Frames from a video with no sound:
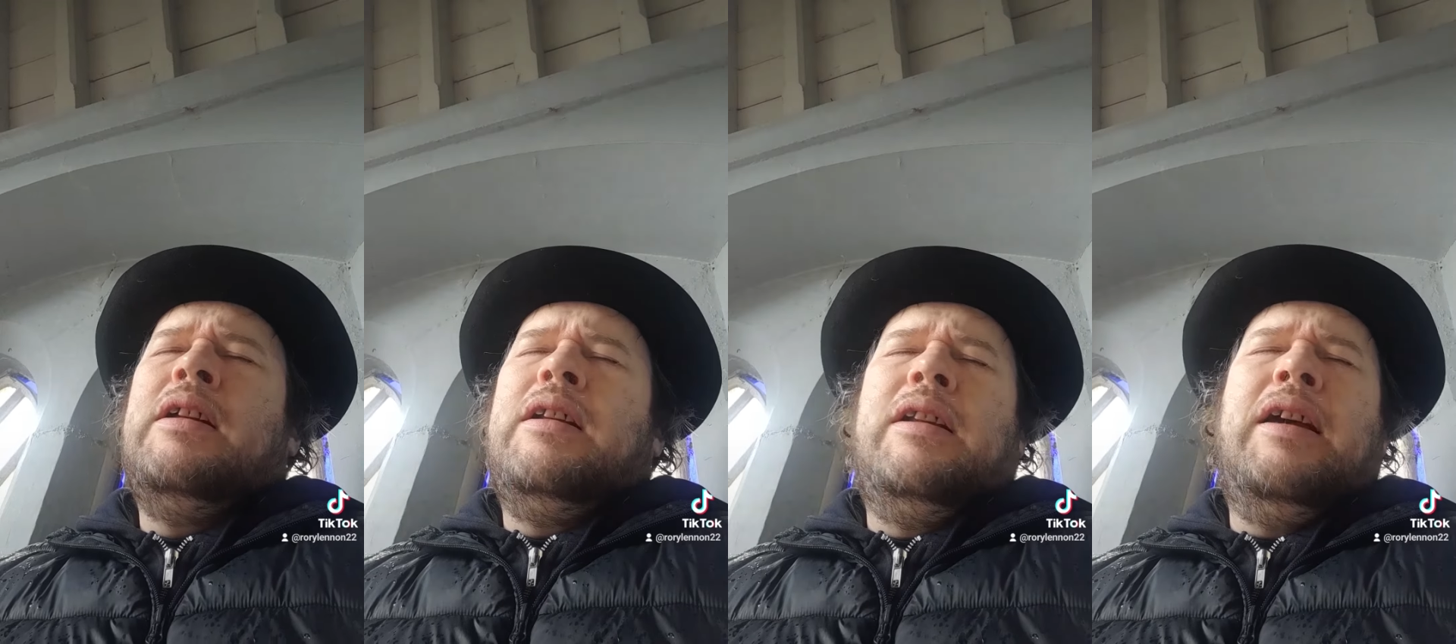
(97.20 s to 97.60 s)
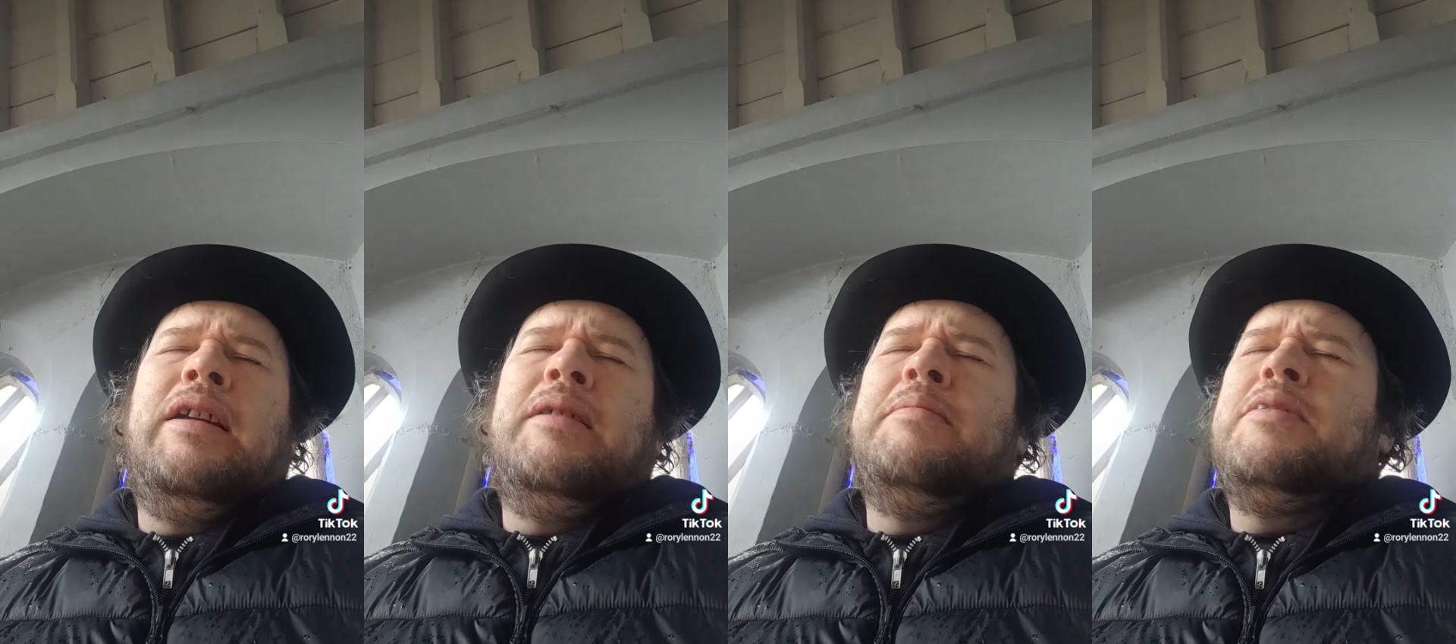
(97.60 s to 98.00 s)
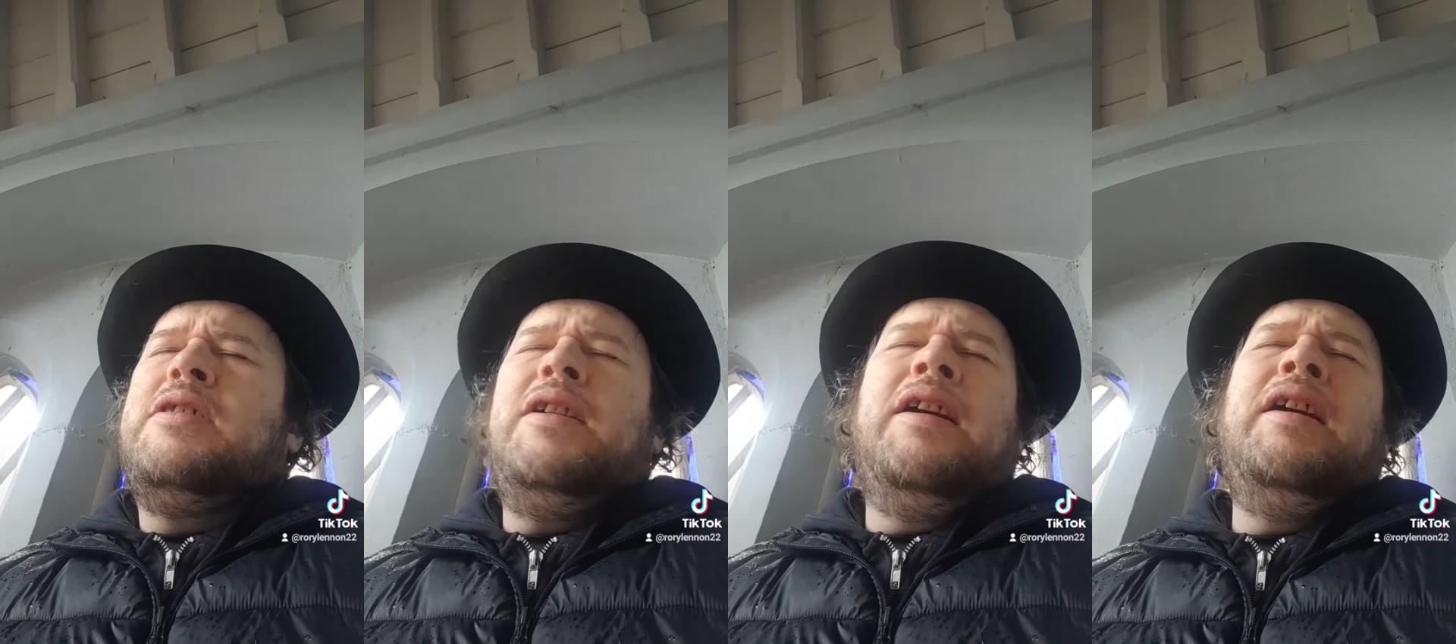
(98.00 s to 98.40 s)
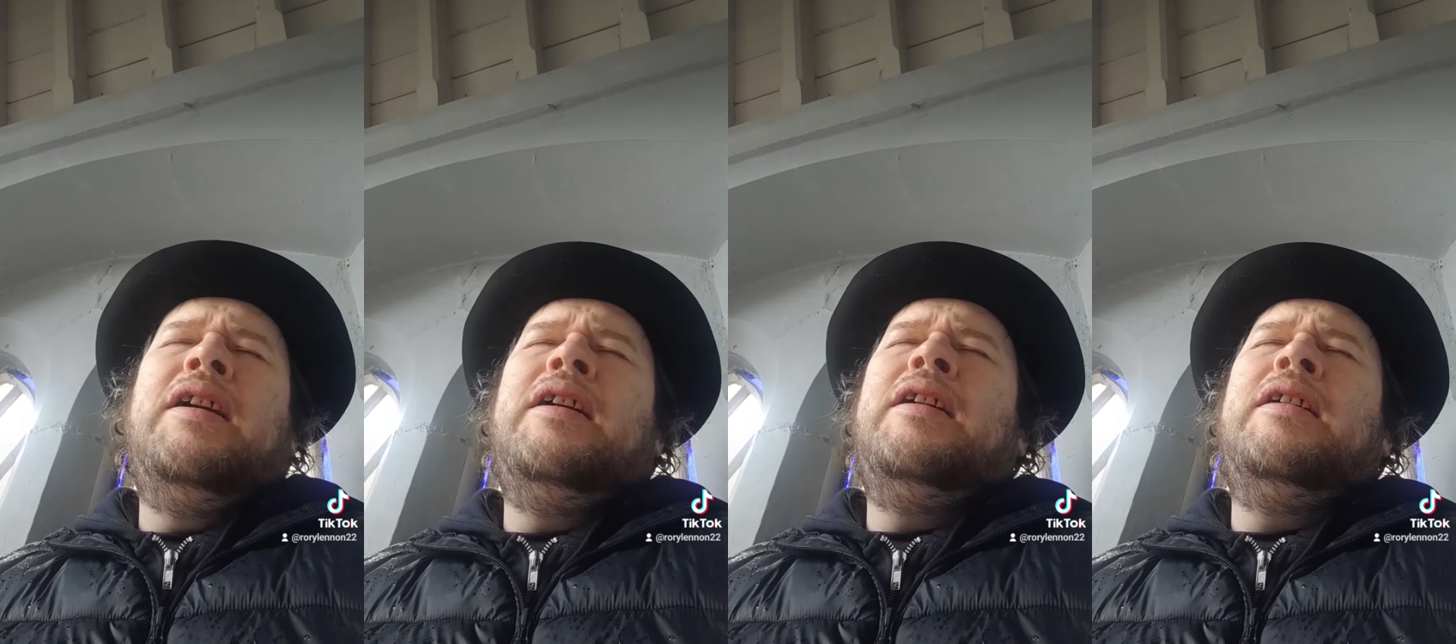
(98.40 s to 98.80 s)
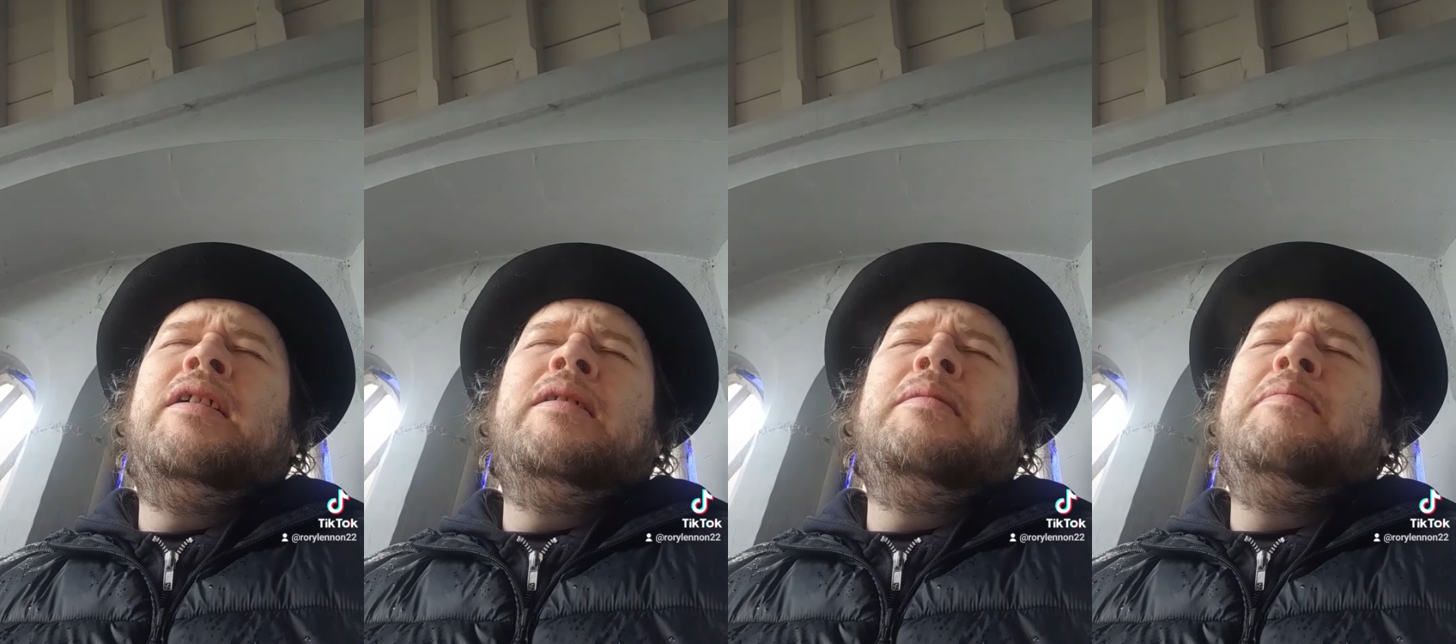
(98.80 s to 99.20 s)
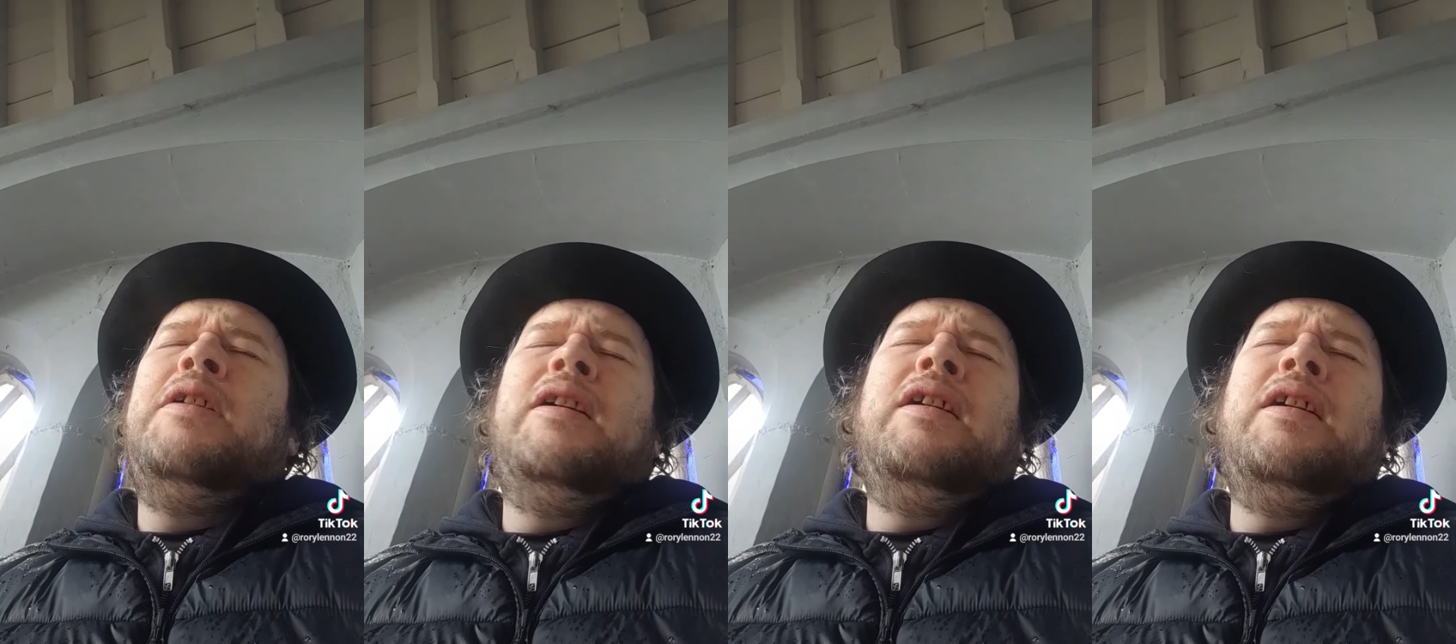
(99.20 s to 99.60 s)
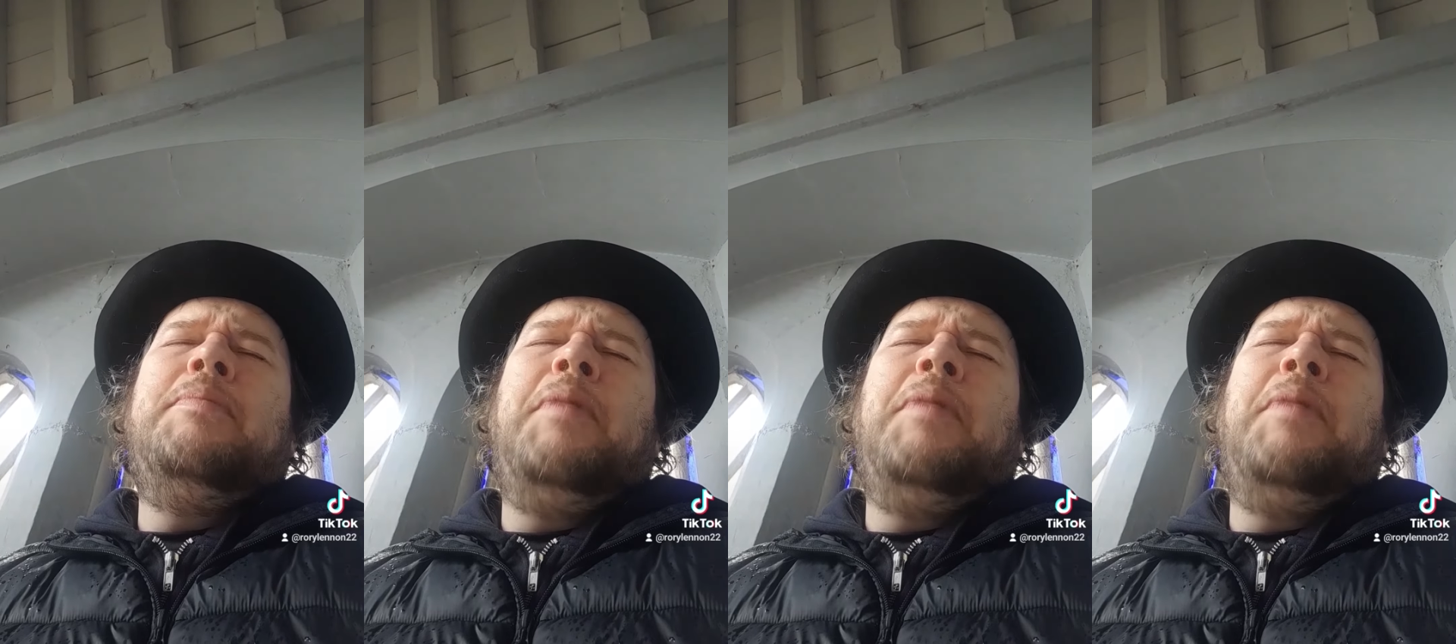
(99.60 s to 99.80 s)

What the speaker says: Let him sing me